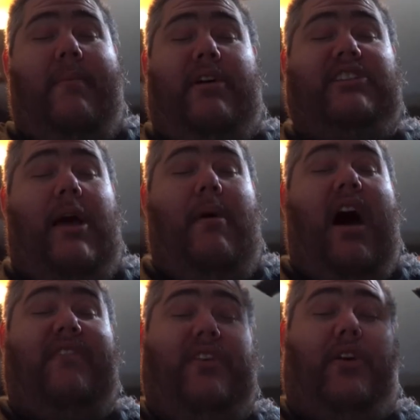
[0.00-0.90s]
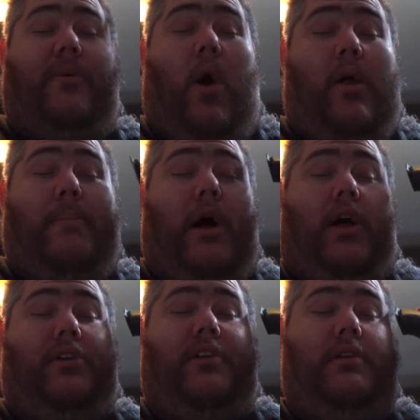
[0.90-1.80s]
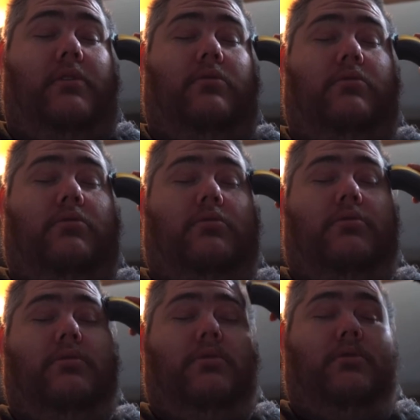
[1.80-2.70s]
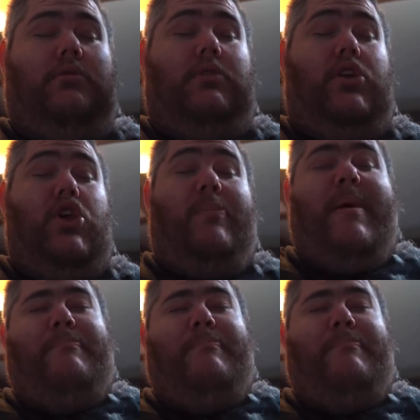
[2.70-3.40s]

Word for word: eyebrows come off. You're going bald. You'll be